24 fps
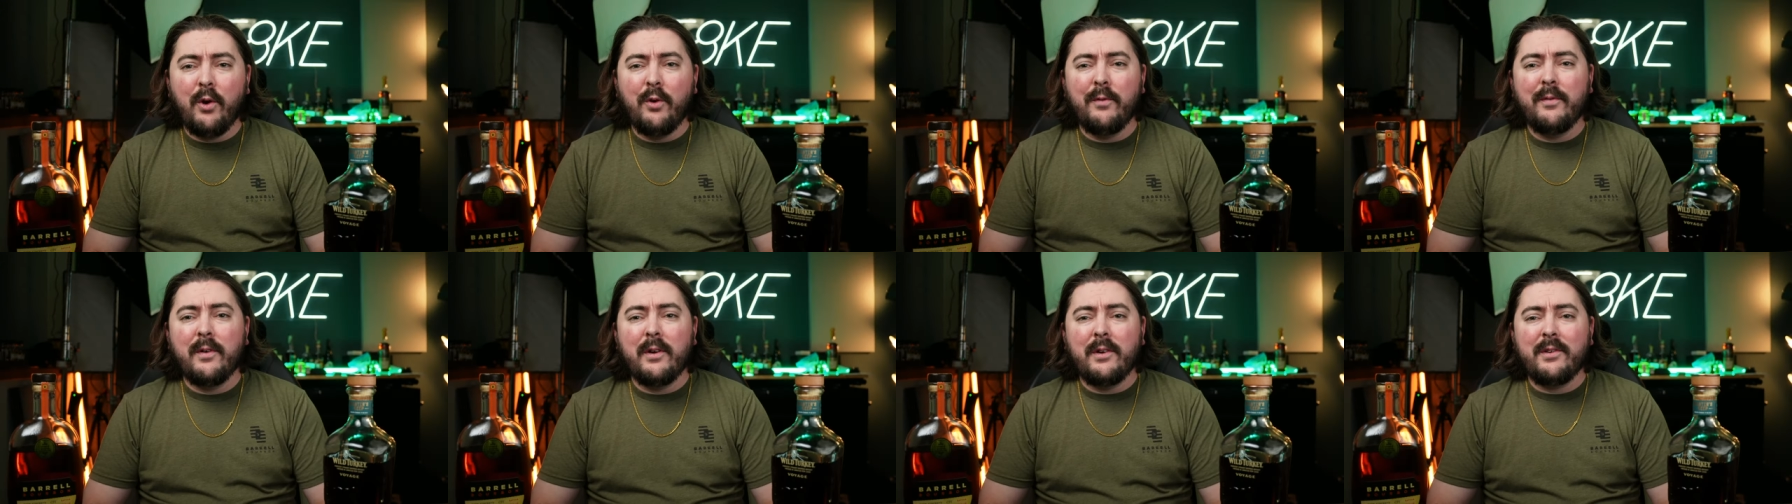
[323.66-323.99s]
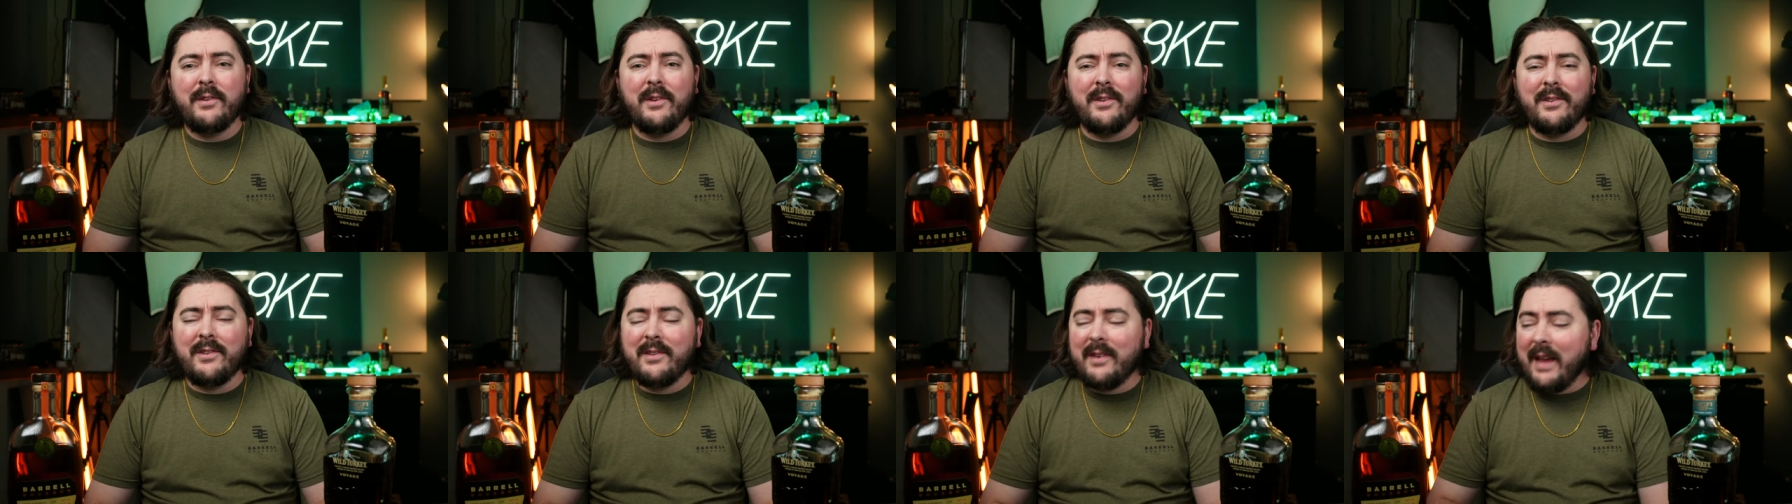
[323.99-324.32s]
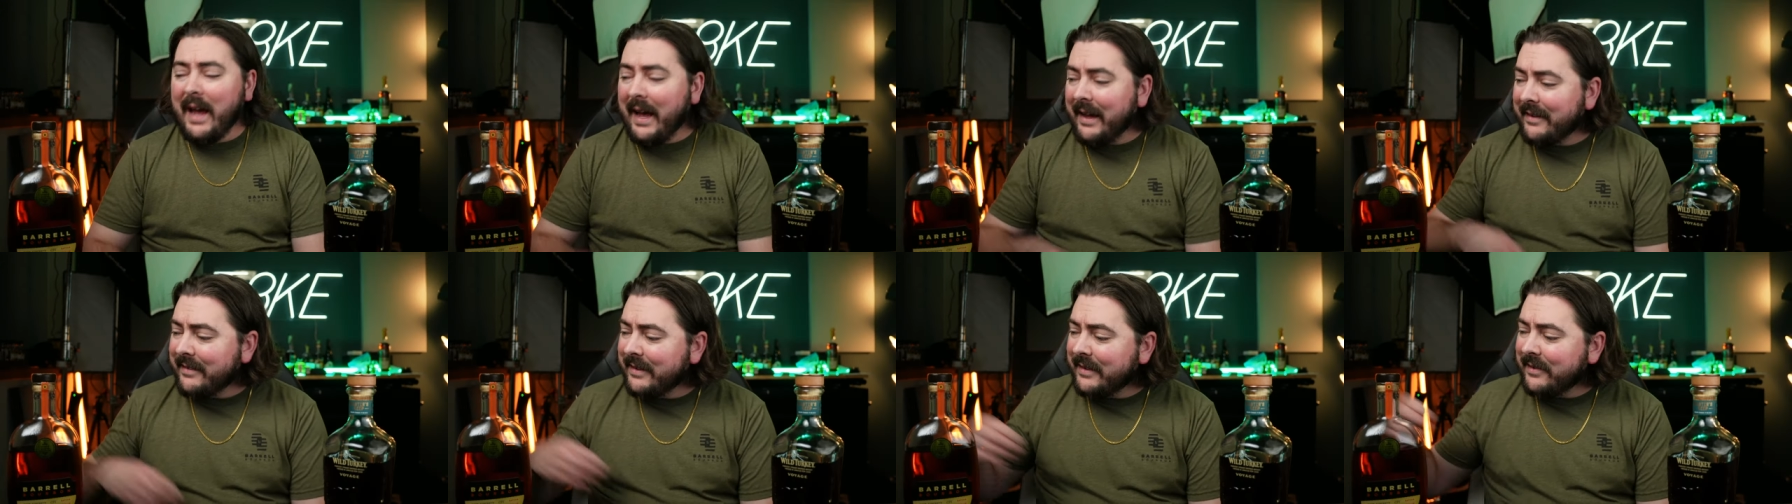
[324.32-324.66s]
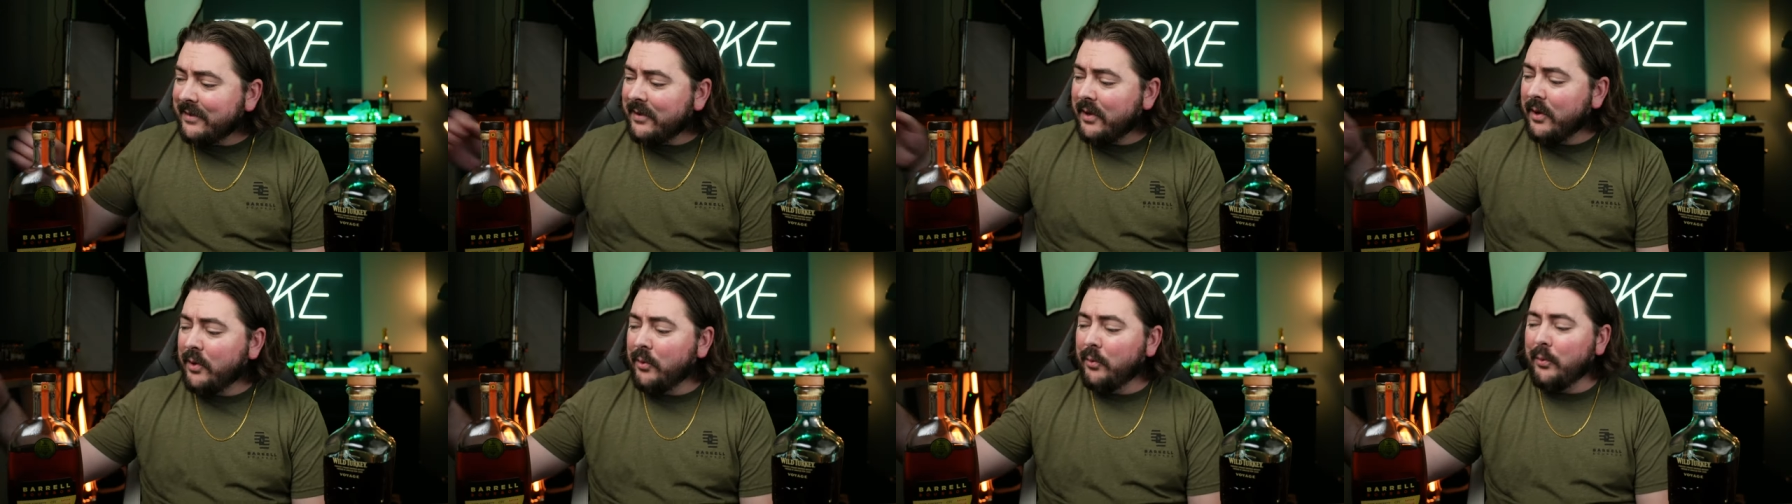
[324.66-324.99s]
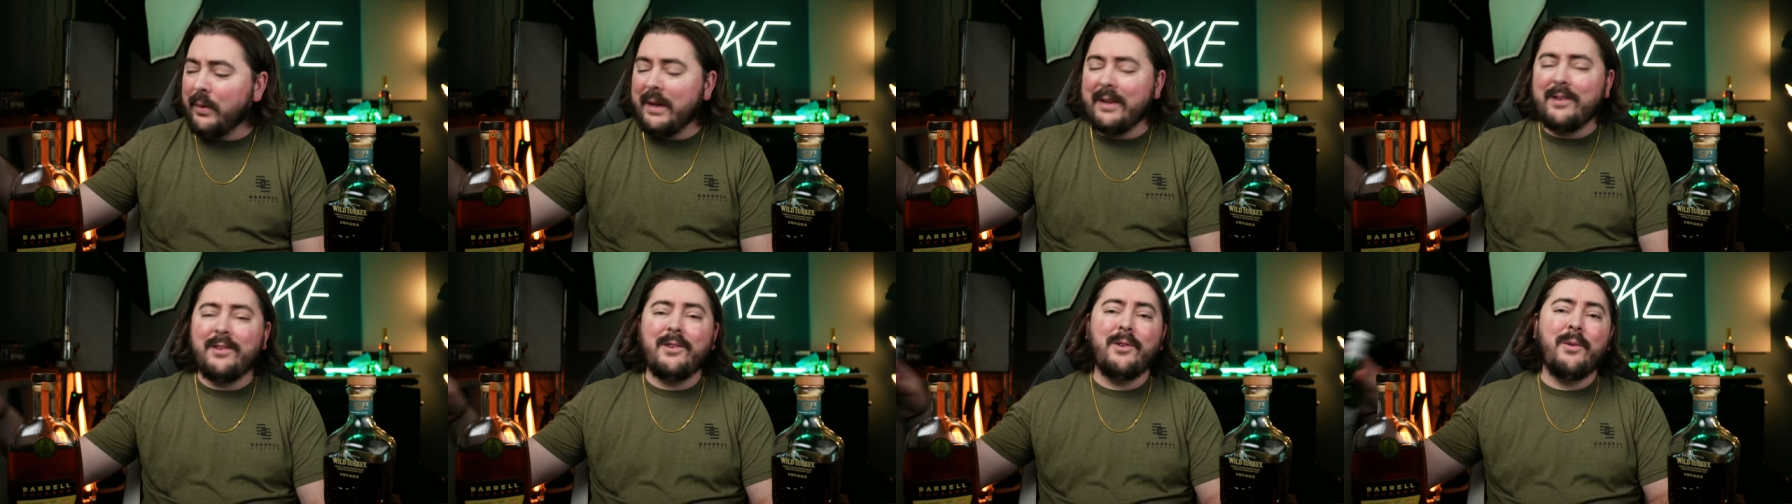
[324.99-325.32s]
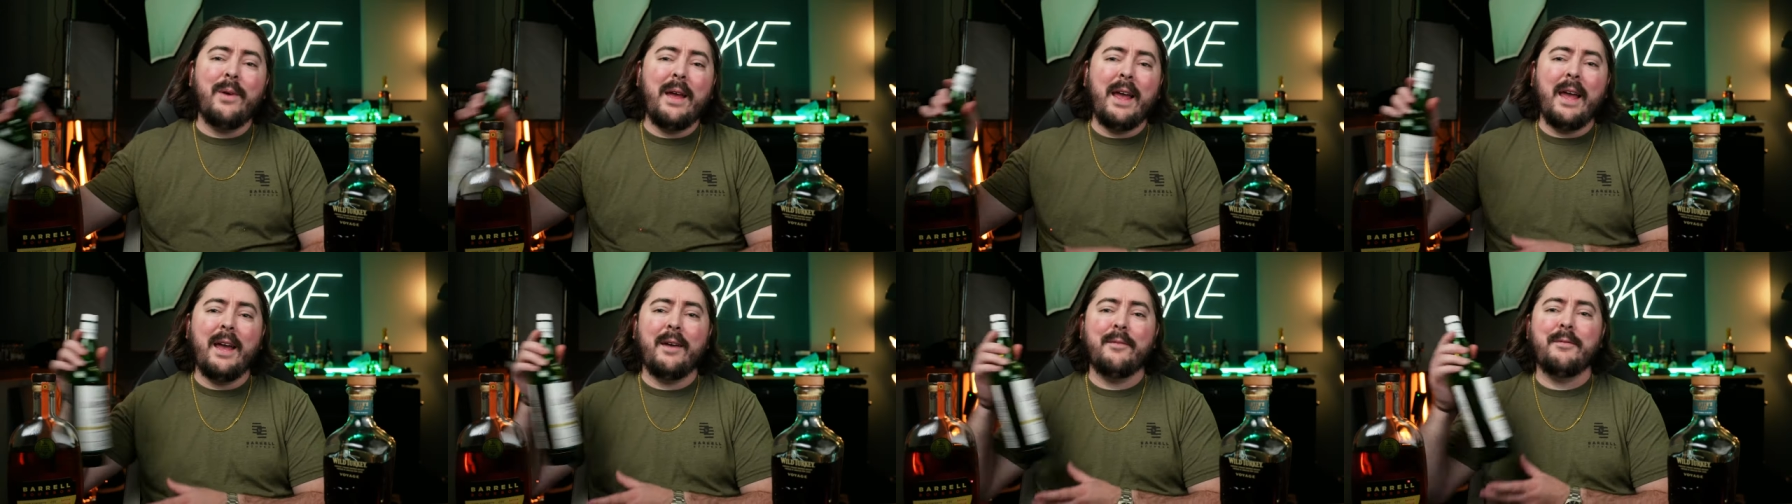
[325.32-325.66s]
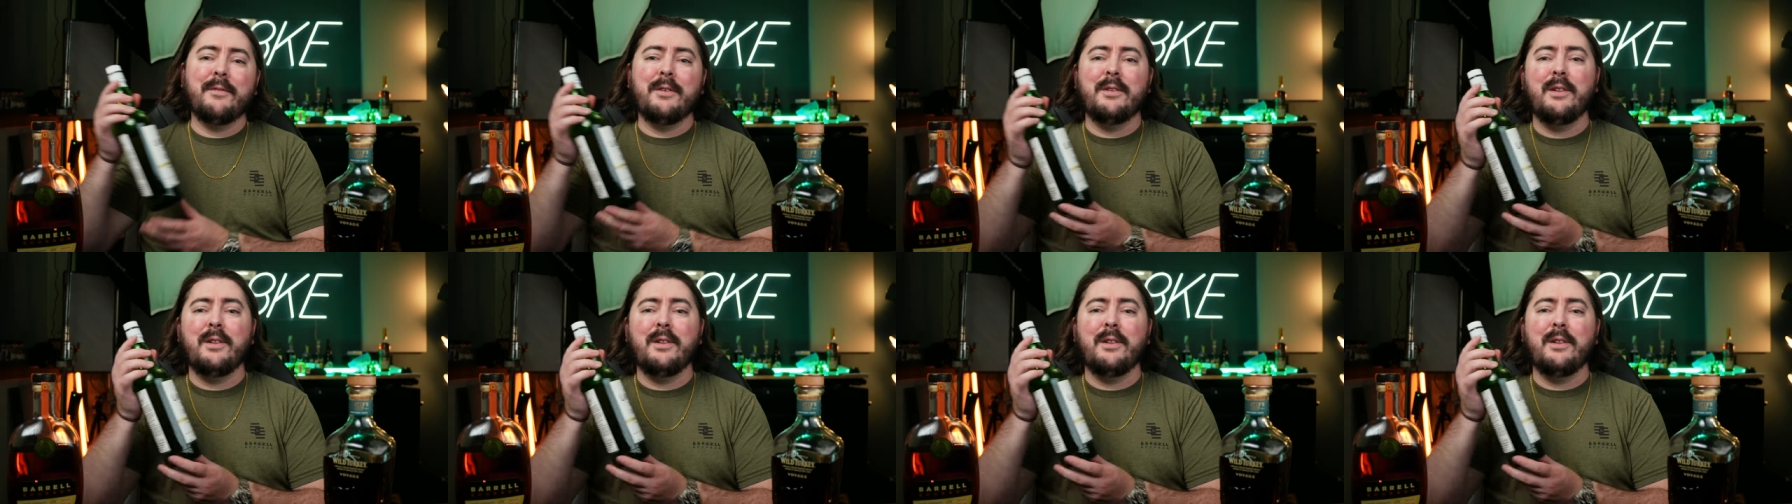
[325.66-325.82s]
over to Scotland, we do have